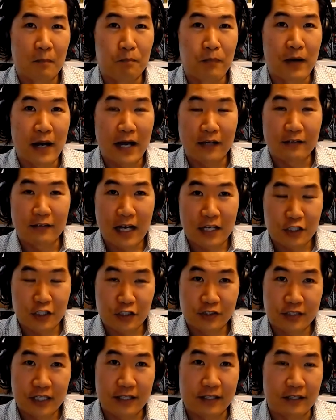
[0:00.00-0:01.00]

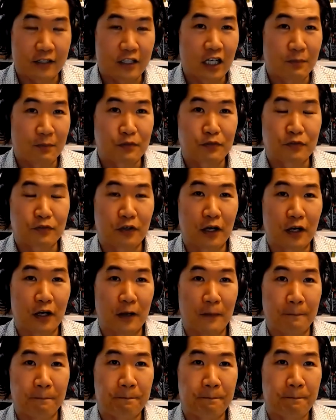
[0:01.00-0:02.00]
biological data that comes
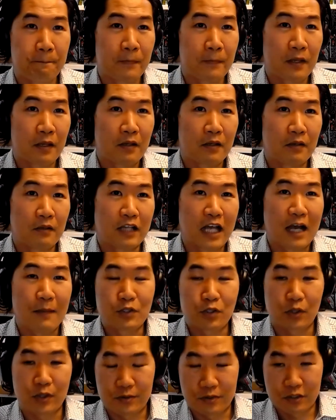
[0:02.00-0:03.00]
from
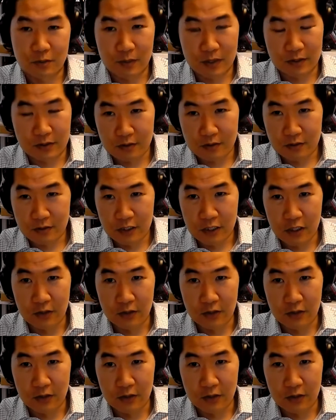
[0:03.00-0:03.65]
laboratory instruments.